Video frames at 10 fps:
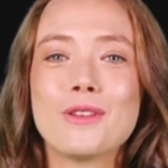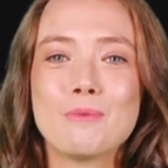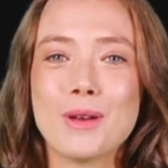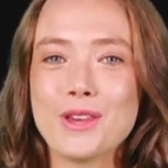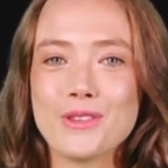
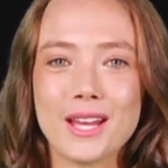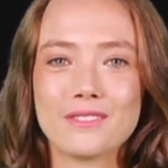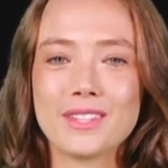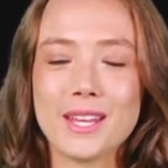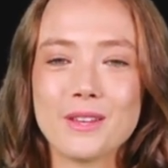product
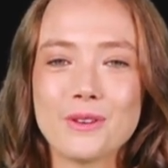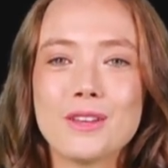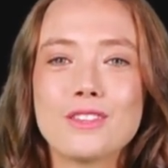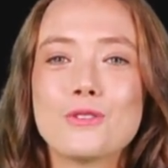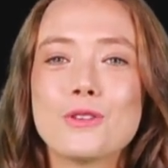
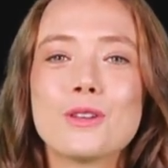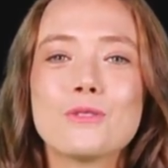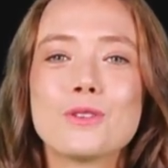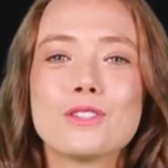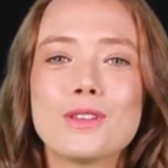lifecycle is
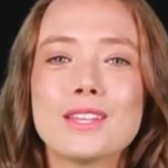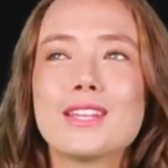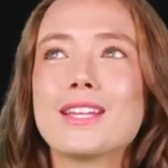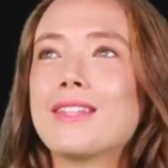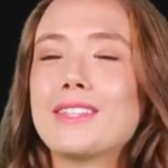crucial for
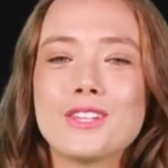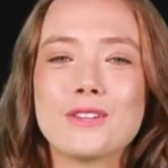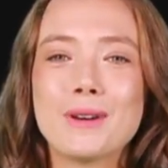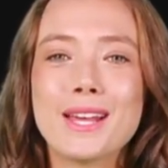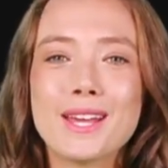strategic
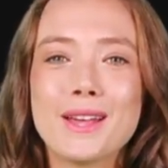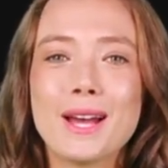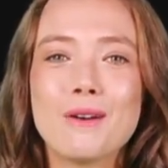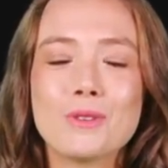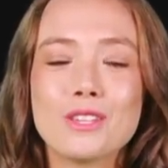decision-making
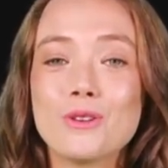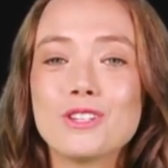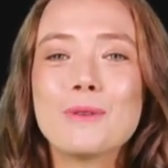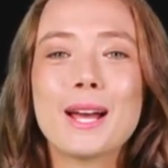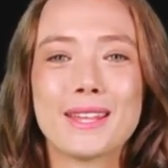and
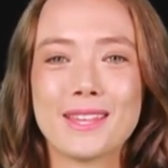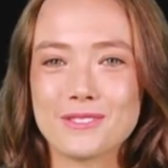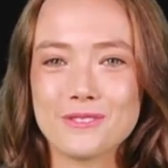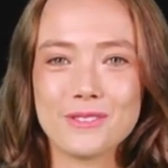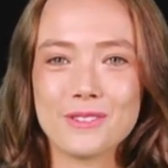resource
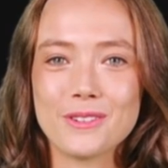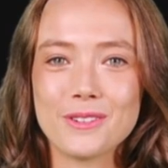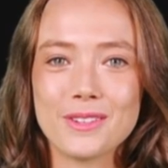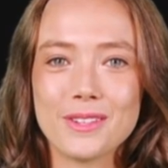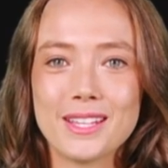planning.
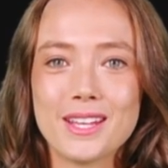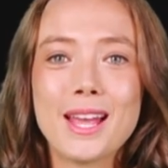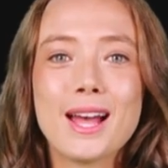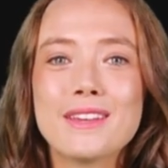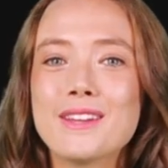It
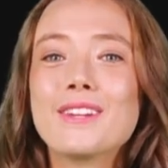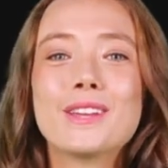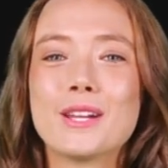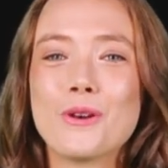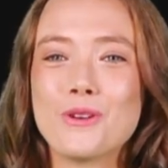enhances
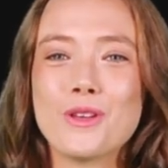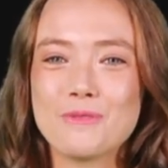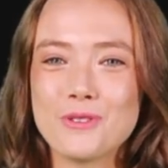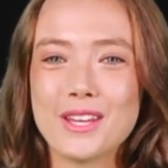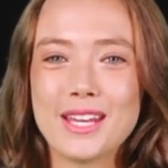stakeholder
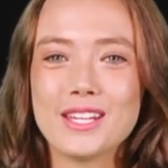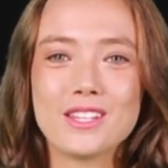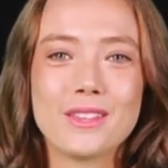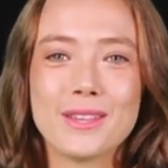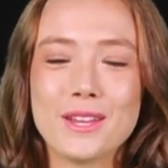
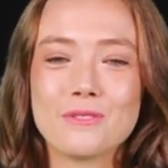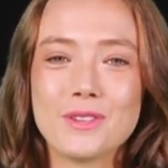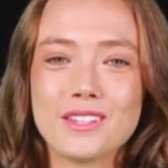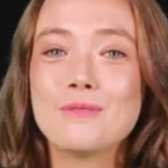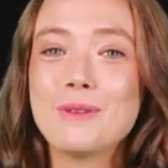communication and
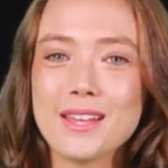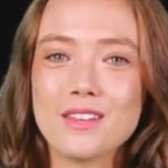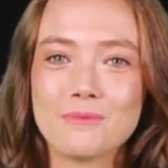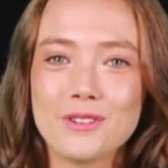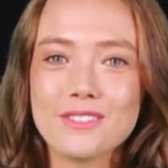risk
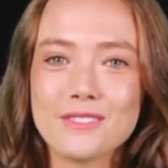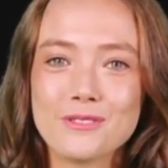management.